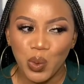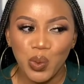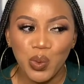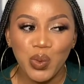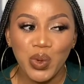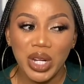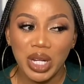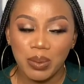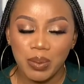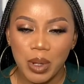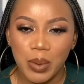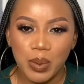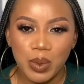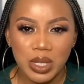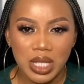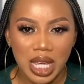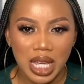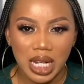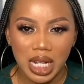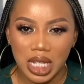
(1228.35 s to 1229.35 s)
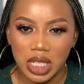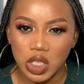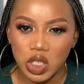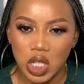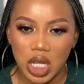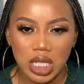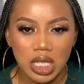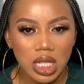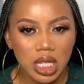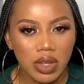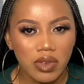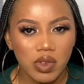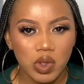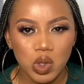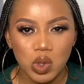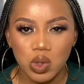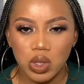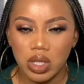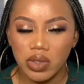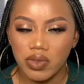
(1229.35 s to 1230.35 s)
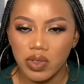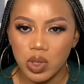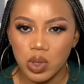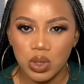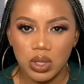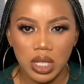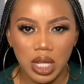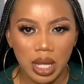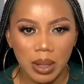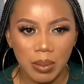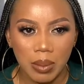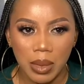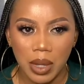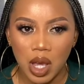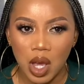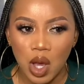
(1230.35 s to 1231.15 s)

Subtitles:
Read people's energy. As they give it to you, give it to them.